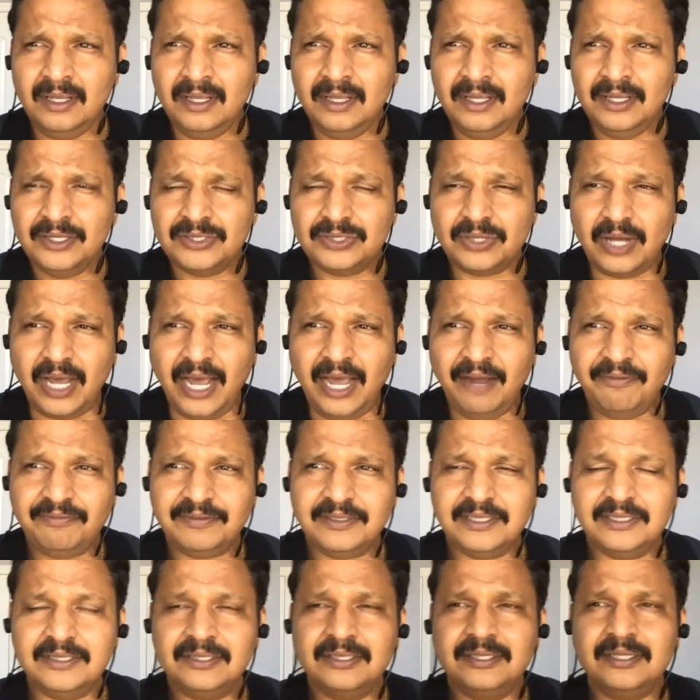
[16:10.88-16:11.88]
So
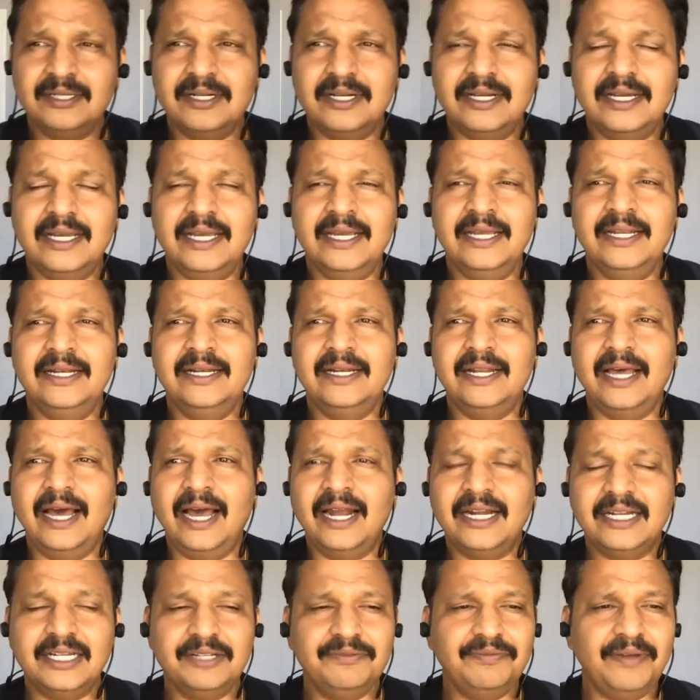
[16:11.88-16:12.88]
after an
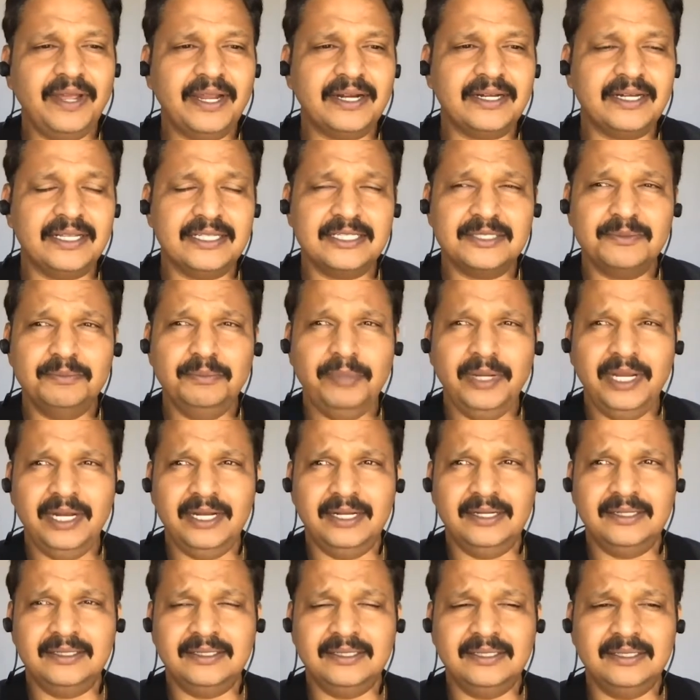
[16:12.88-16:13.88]
artifact is
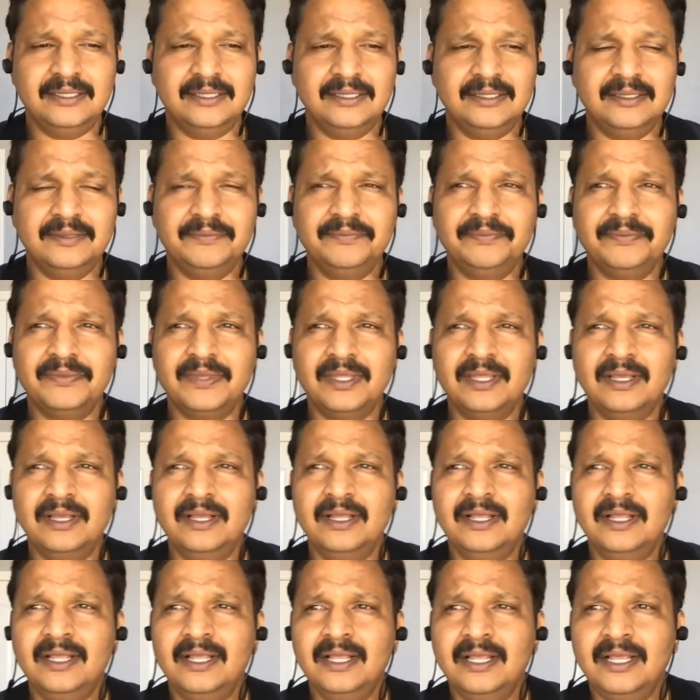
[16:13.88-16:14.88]
built,
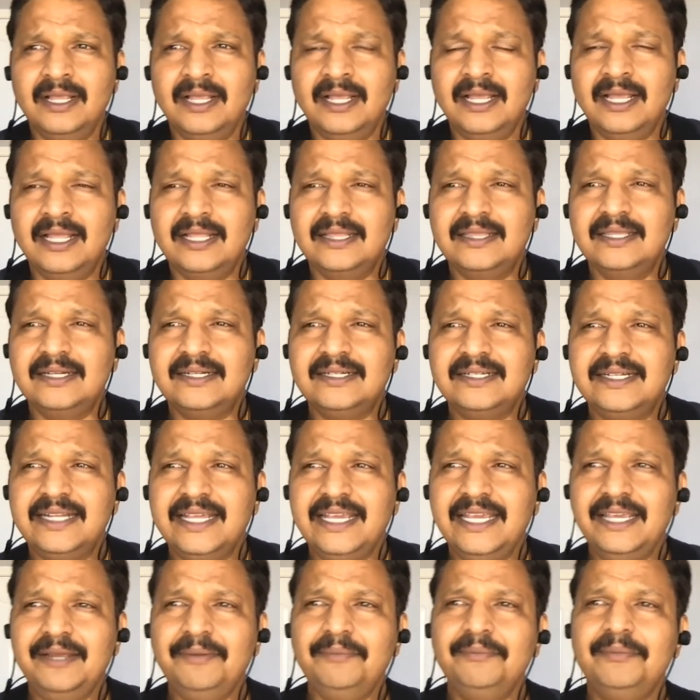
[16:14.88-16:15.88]
the
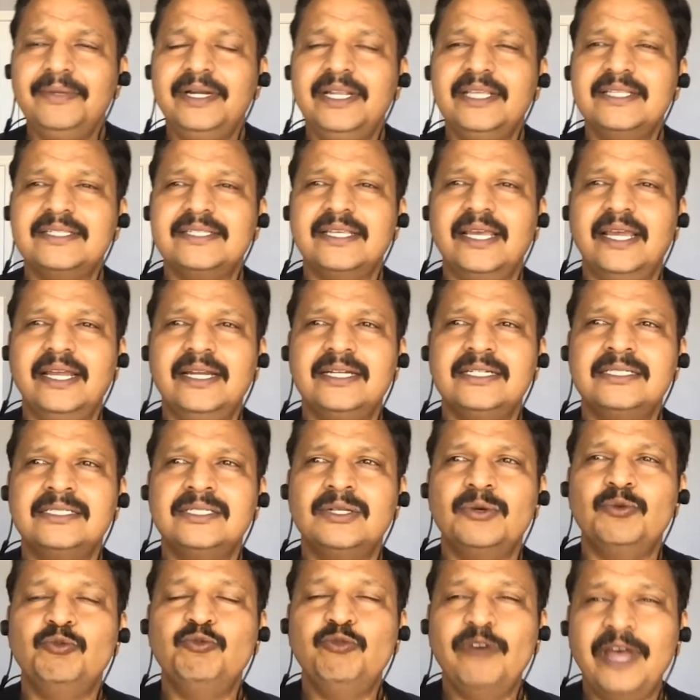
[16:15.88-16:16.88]
team decides
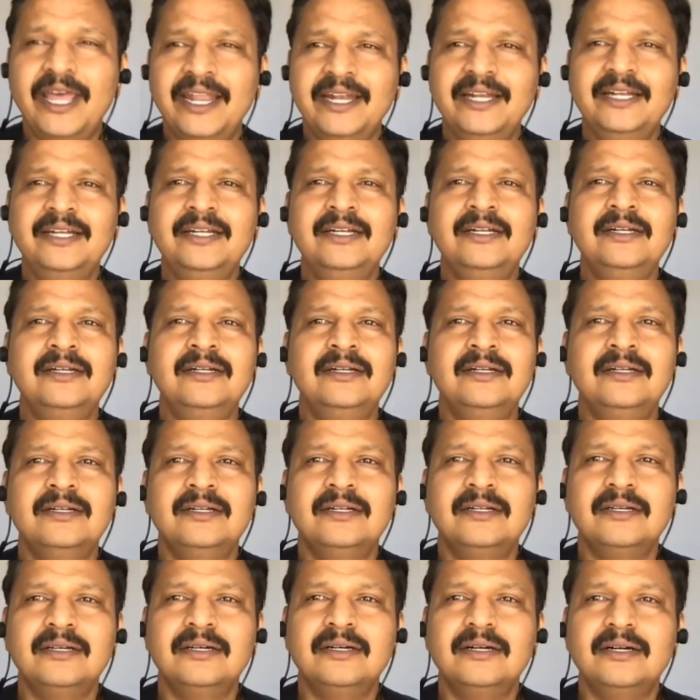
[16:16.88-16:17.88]
when
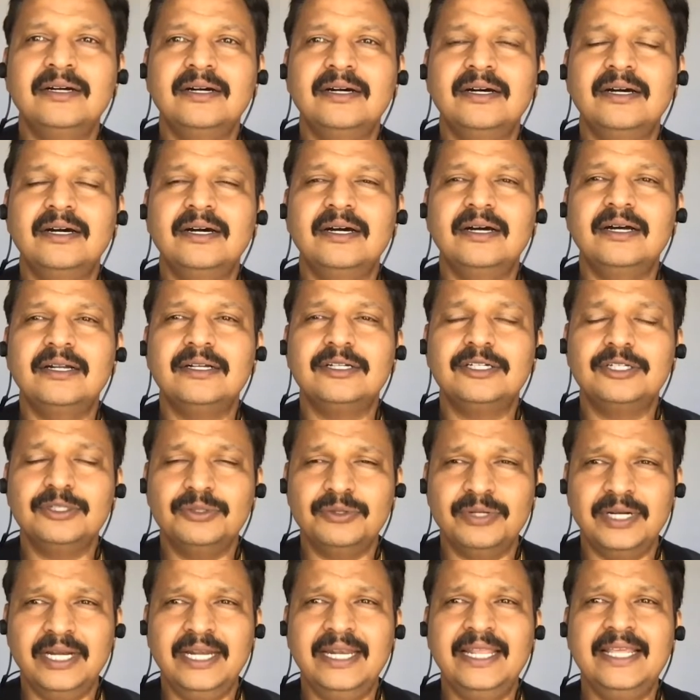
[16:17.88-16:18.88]
to
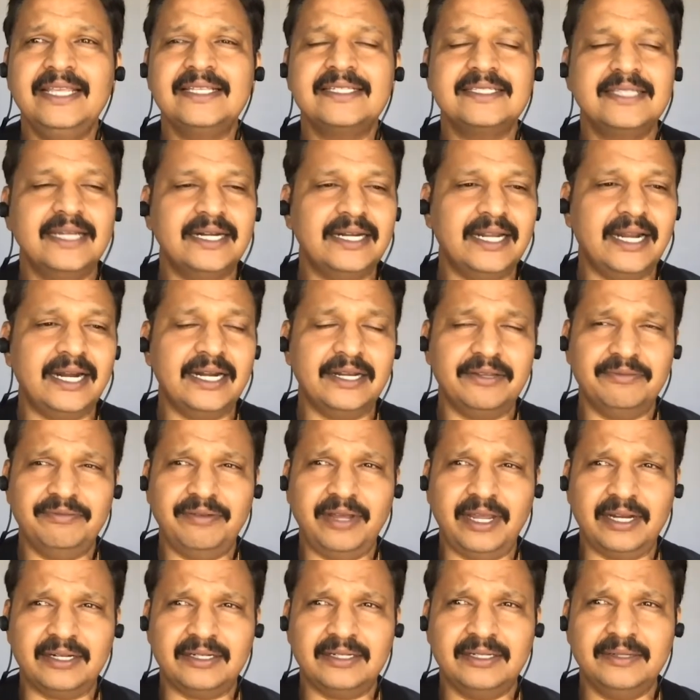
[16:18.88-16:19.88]
release that
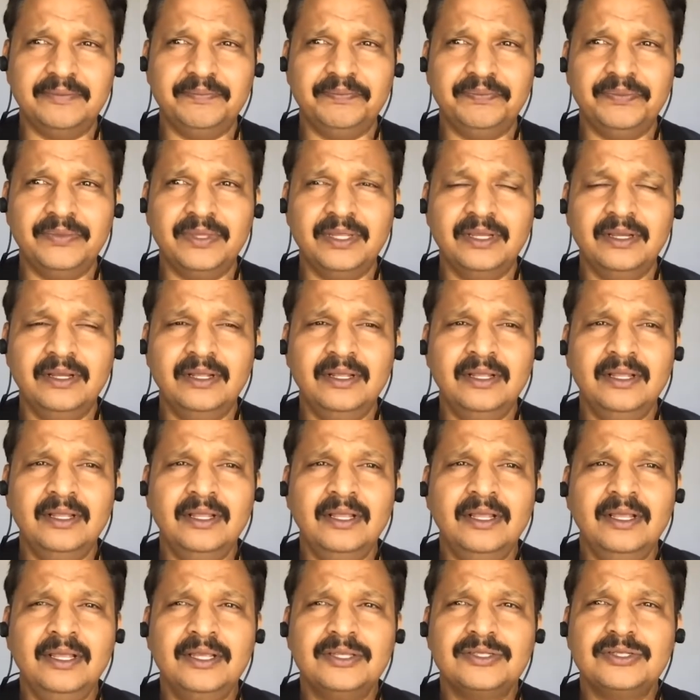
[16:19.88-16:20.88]
artifact.
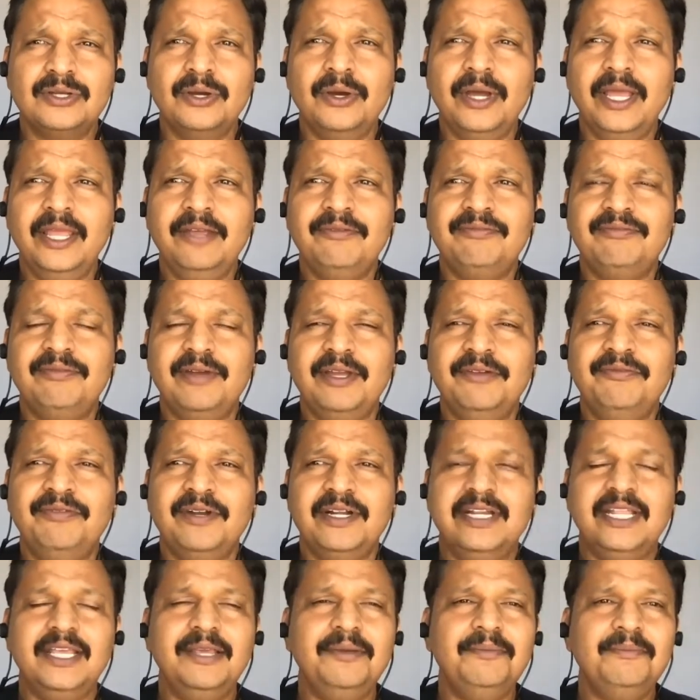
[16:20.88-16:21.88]
So if a
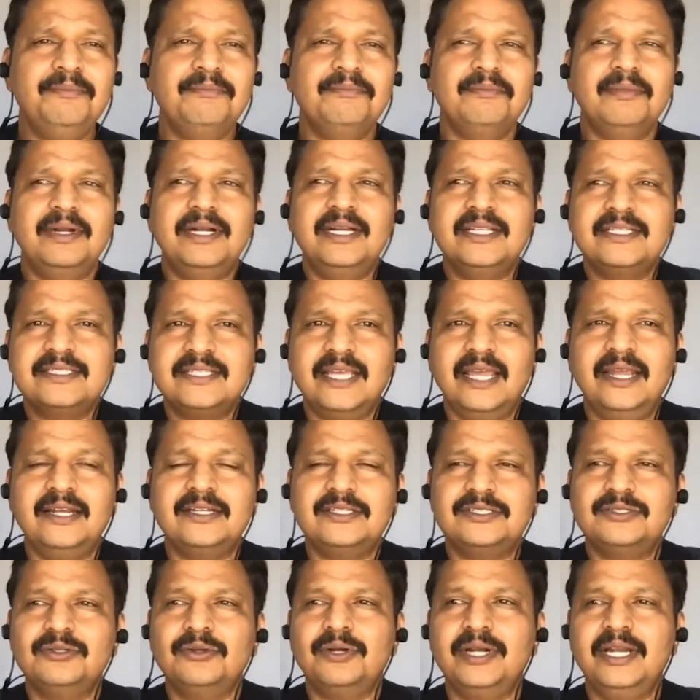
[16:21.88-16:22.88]
team decides
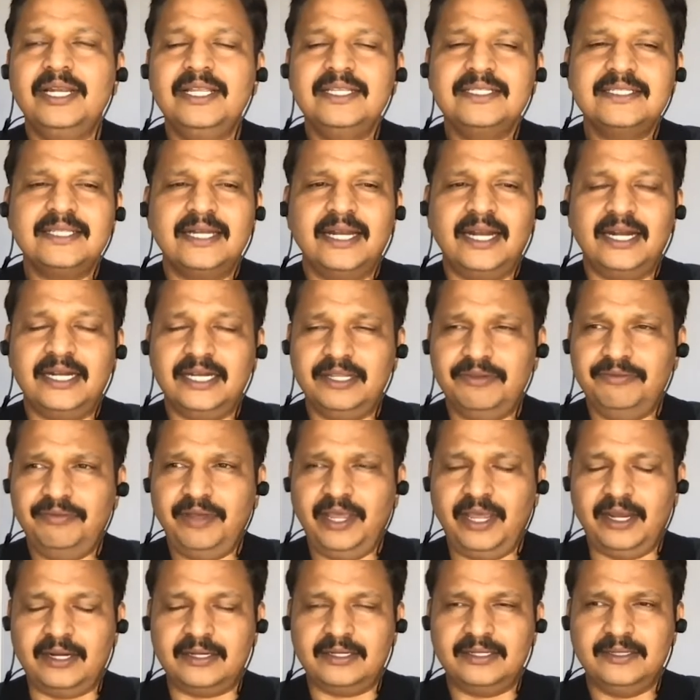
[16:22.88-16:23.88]
to release an
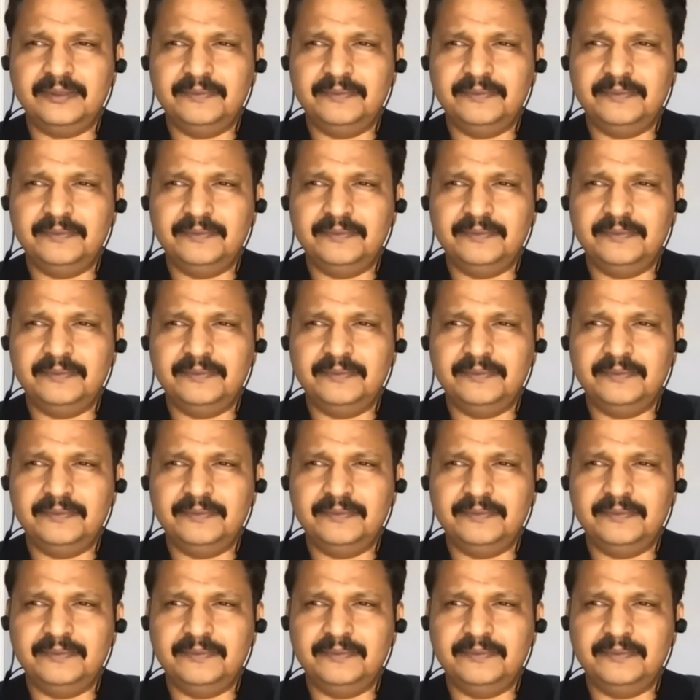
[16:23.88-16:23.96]
artifact,